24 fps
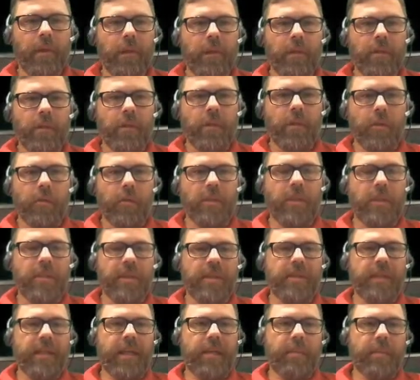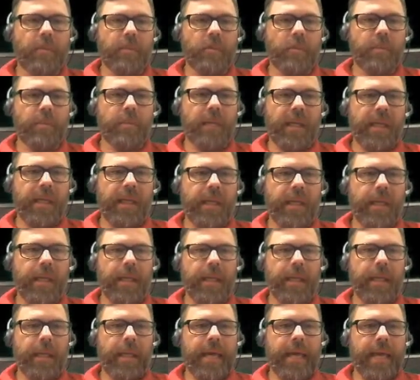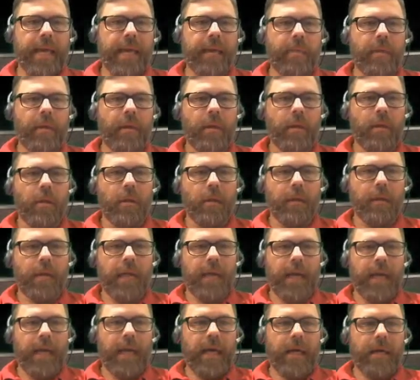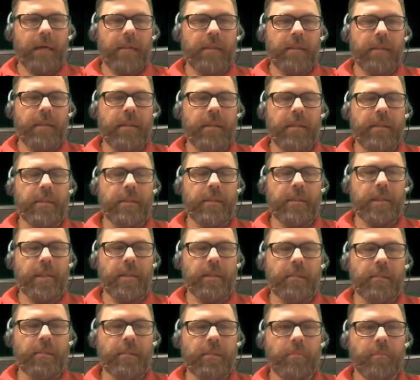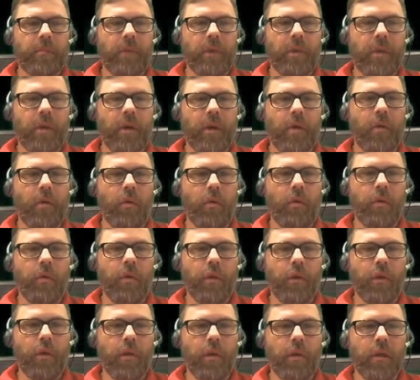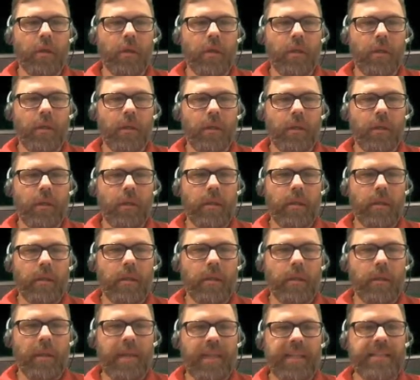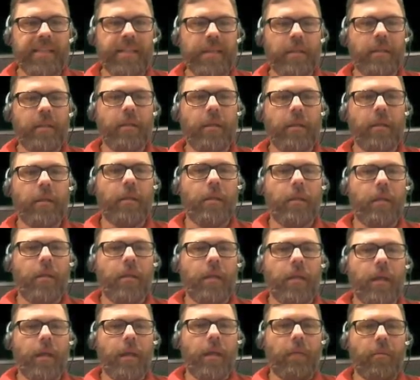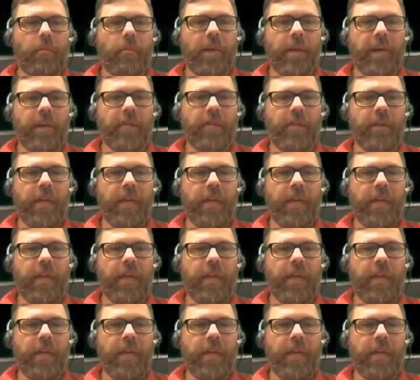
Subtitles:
So some examples being GitLab, GOGS is Go for Git. We have